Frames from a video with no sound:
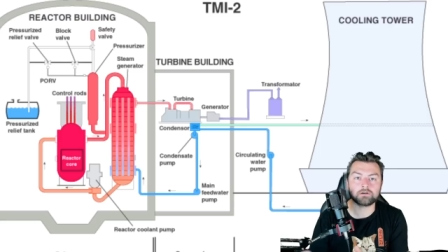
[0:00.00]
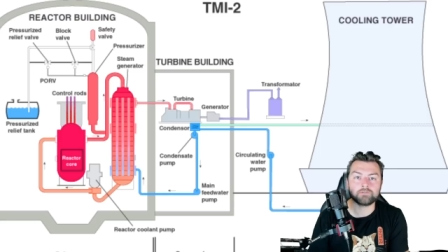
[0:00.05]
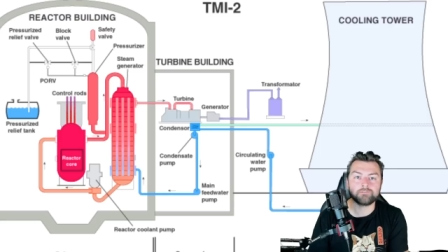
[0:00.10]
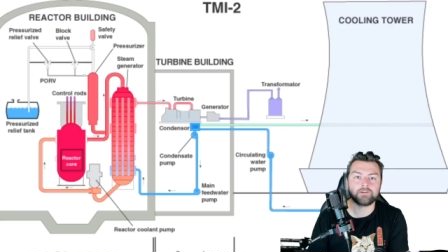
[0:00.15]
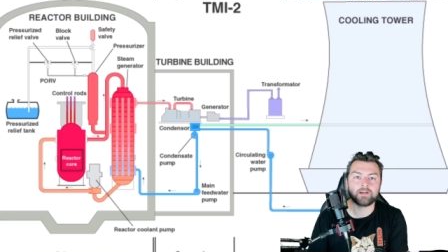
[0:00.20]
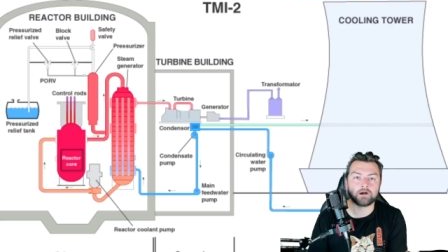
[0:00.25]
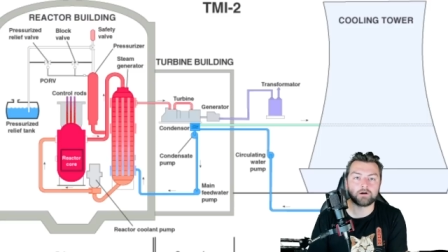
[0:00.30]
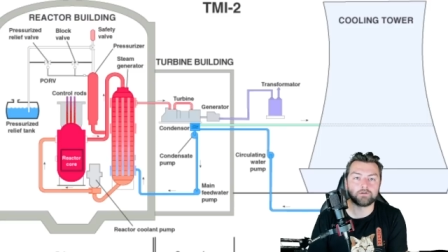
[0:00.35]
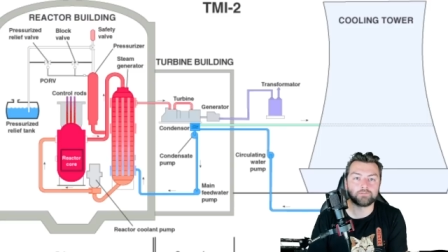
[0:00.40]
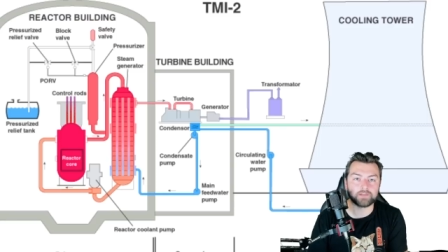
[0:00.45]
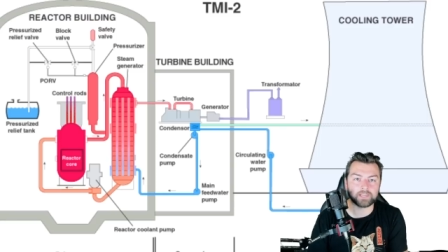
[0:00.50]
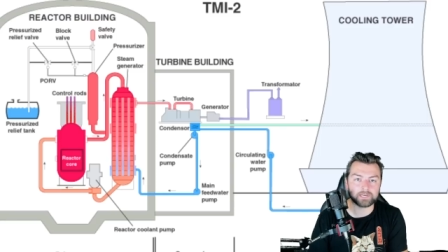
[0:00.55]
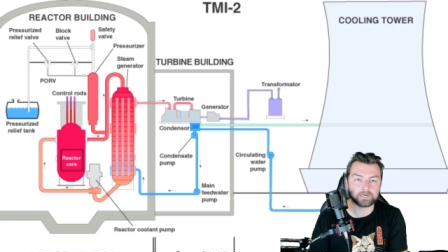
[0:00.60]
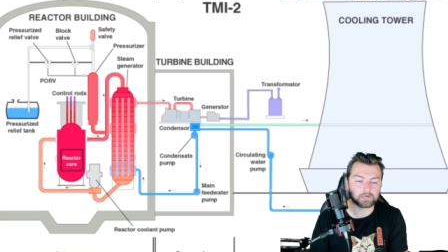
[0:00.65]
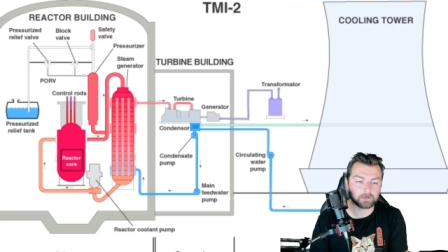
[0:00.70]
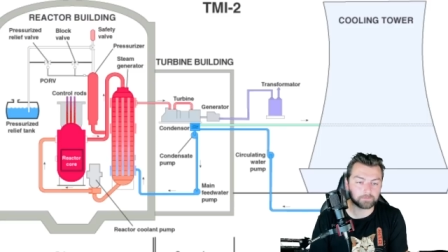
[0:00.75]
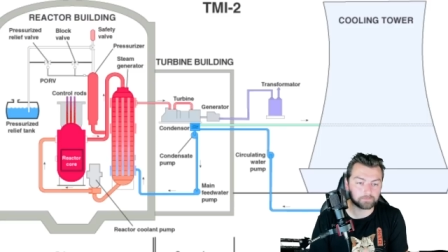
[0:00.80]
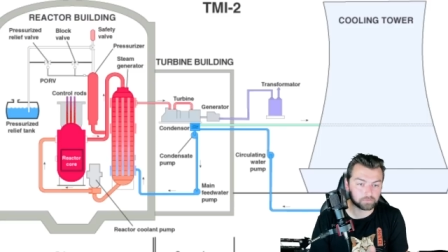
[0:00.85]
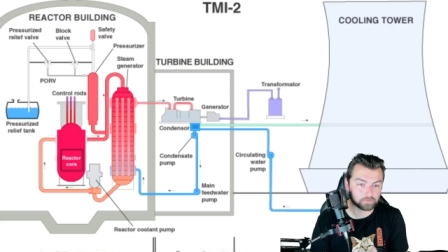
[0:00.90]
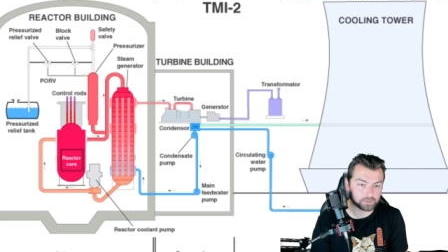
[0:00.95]
valve
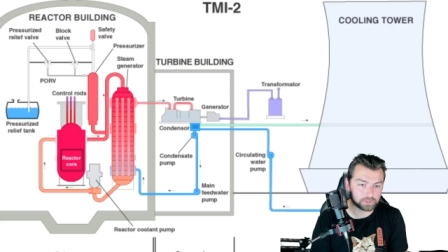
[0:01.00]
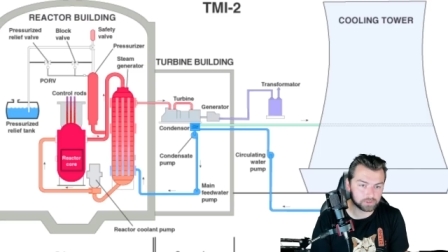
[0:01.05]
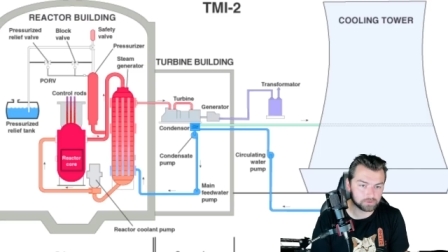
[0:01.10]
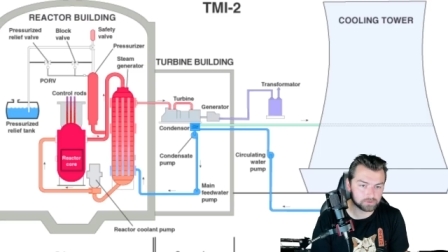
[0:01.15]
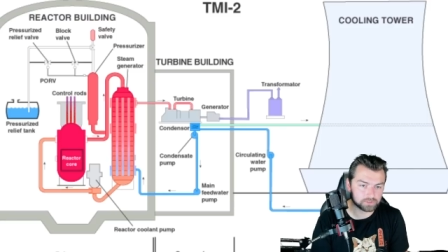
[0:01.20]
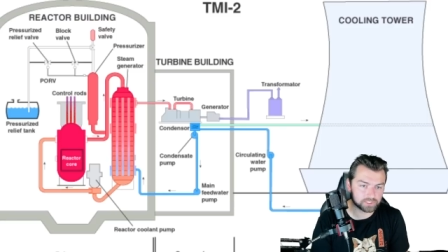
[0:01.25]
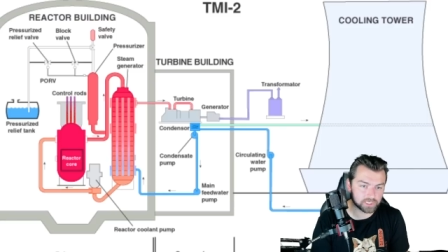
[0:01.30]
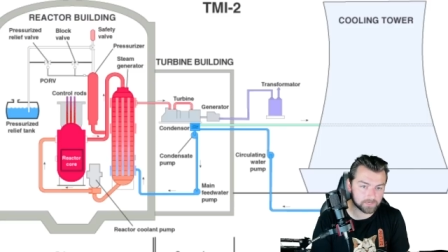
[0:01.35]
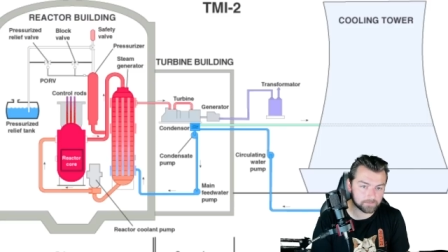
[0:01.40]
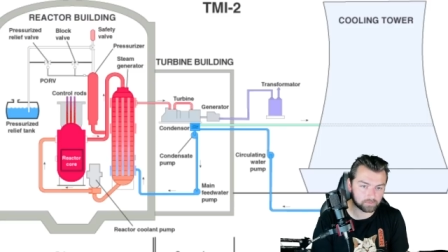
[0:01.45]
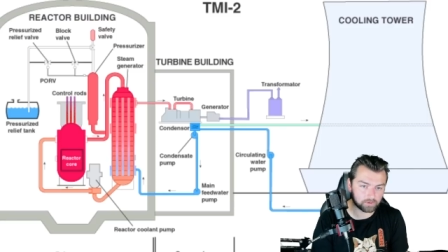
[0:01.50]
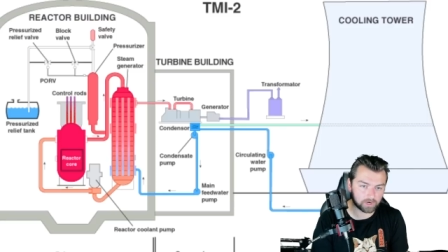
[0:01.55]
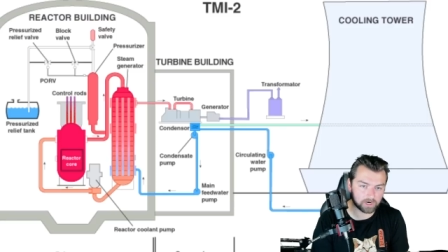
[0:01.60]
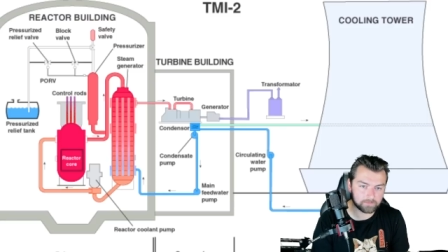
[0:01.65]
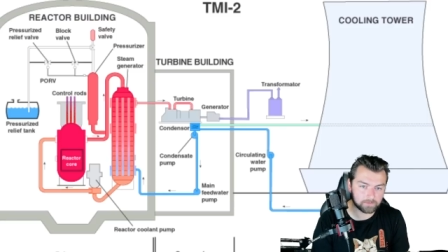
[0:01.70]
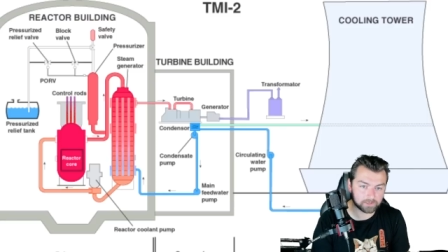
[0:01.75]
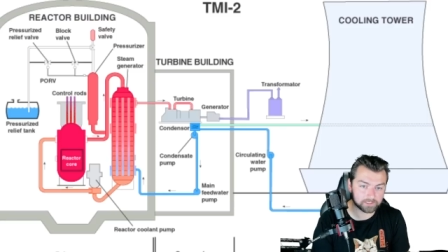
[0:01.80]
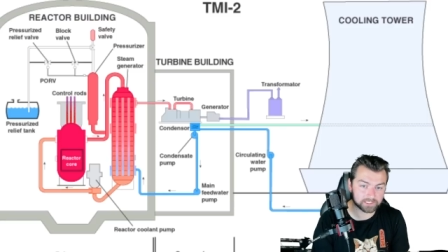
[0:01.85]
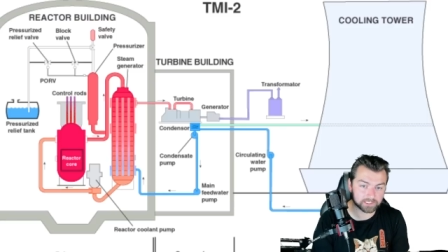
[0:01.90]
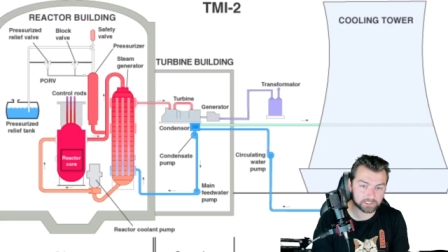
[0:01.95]
ended up reducing
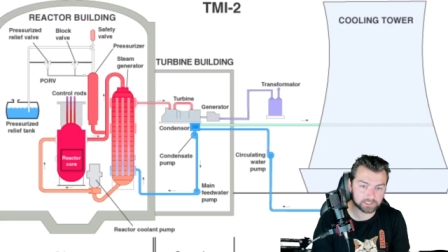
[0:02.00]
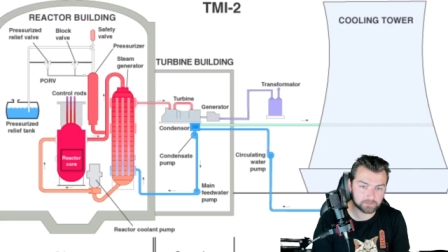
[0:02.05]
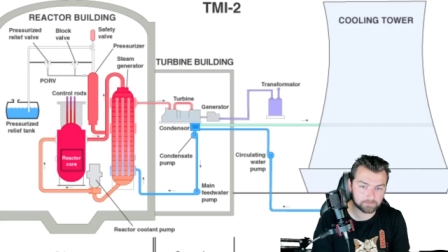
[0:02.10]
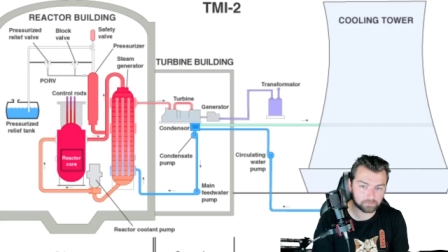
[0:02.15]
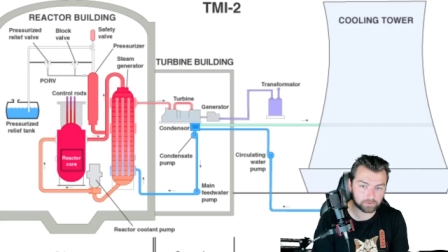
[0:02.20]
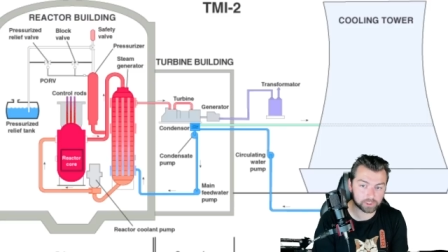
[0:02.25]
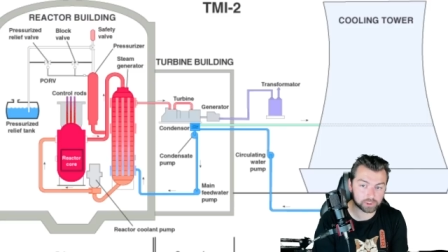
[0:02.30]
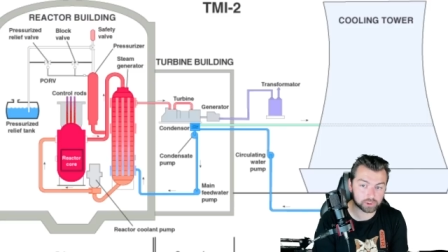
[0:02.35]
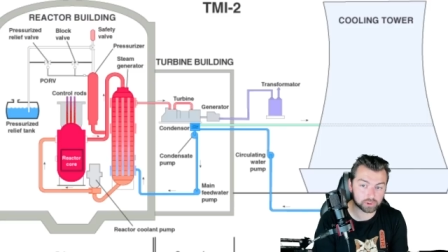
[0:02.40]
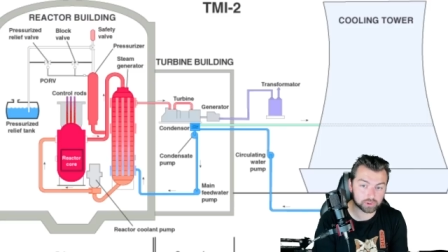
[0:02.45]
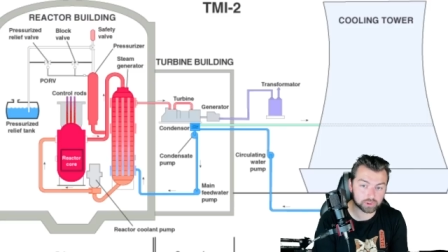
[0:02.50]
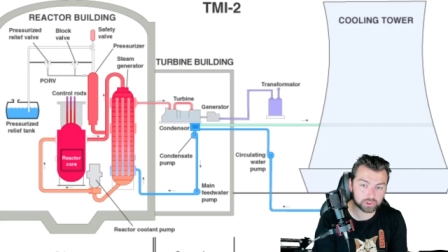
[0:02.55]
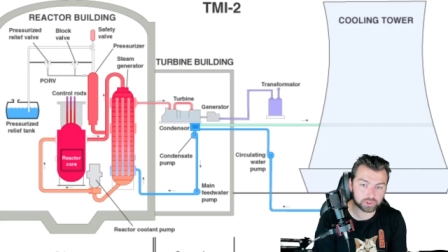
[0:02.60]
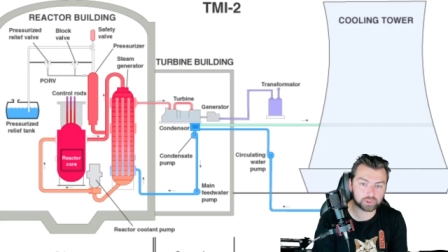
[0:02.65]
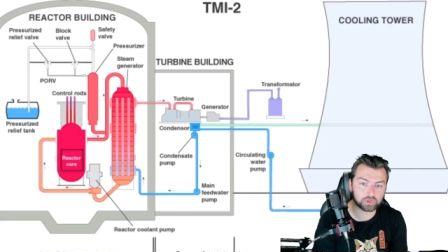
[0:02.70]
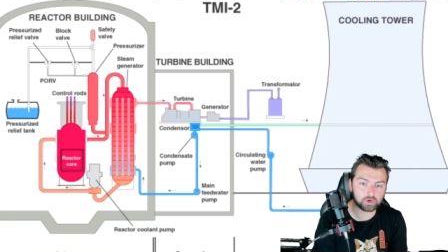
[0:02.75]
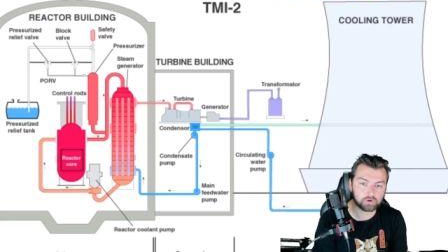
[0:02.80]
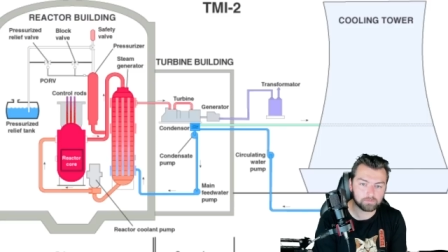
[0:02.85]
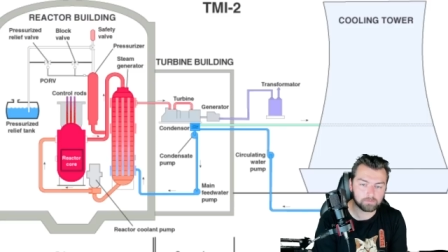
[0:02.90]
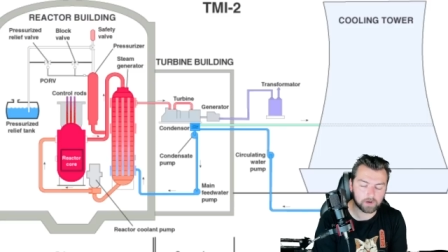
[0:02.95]
primary system pressure
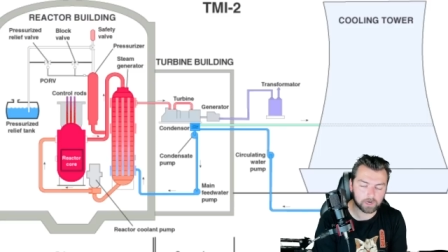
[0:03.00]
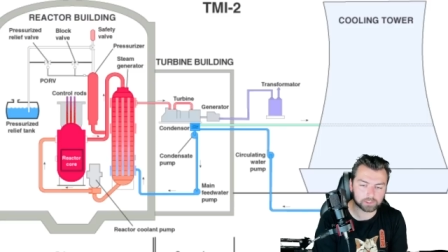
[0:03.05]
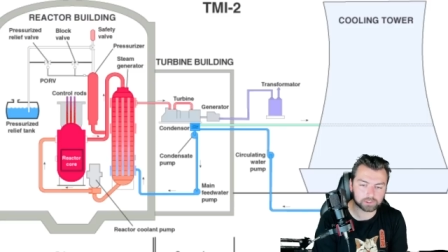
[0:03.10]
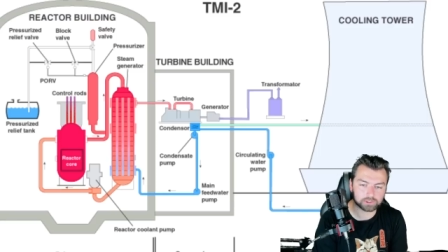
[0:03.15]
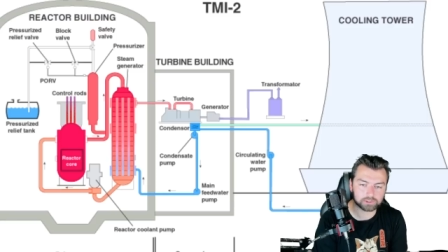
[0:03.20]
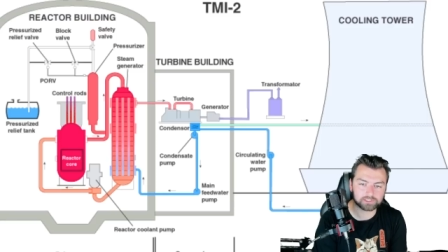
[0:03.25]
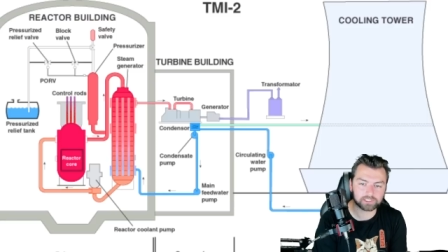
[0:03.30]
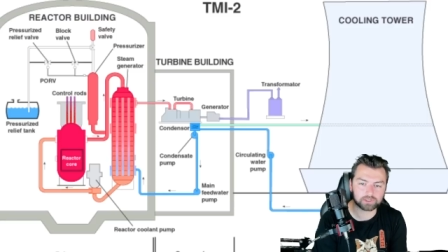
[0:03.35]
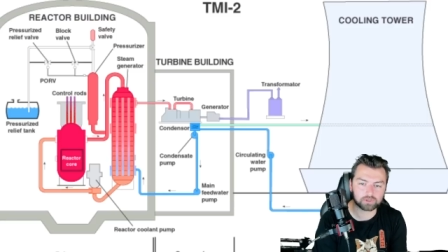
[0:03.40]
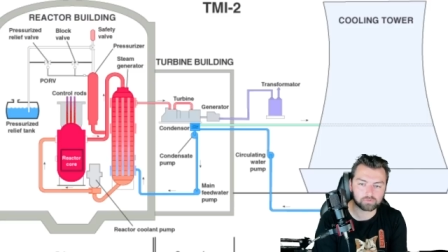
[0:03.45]
so much that